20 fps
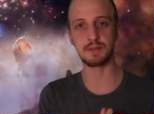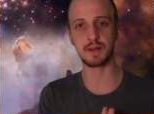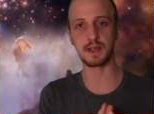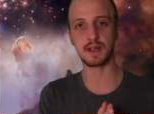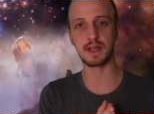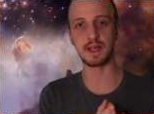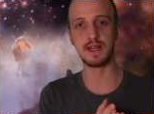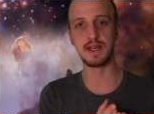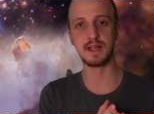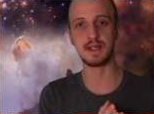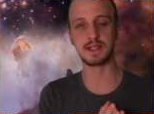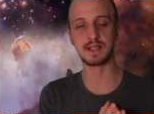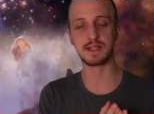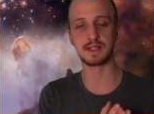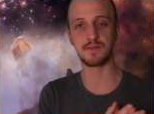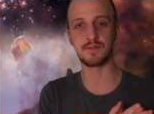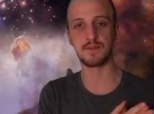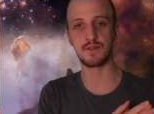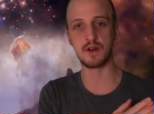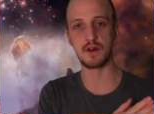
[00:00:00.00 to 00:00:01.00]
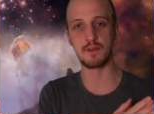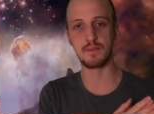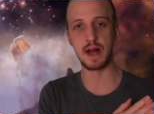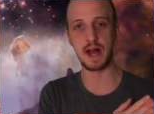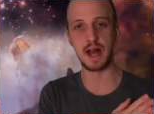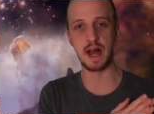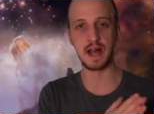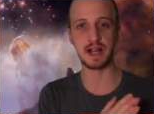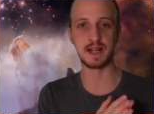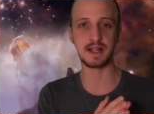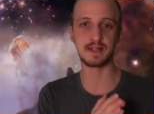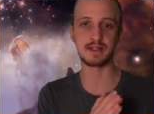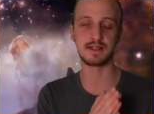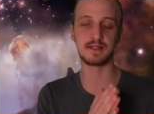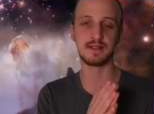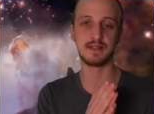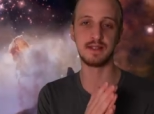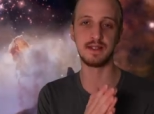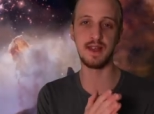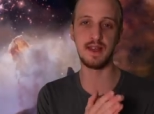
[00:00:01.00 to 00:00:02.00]
pick is from
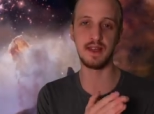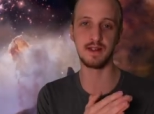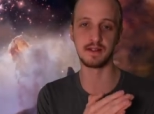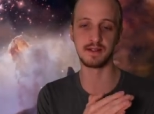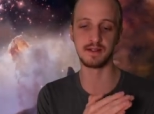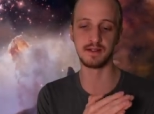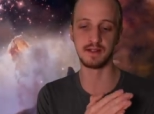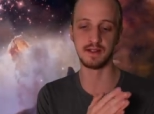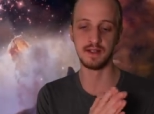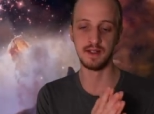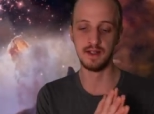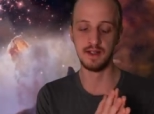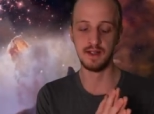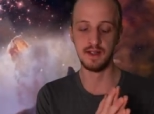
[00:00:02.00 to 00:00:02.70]
Alex Nail.